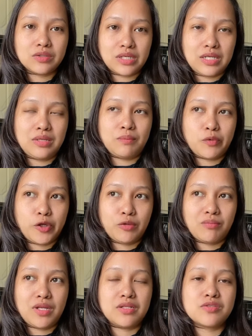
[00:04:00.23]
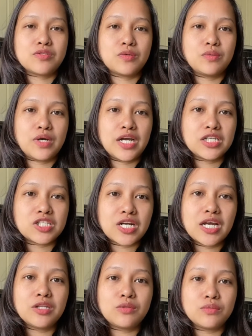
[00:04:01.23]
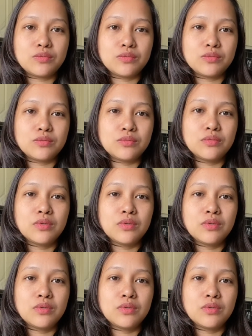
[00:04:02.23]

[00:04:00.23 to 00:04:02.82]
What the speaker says: an appointment. So I try to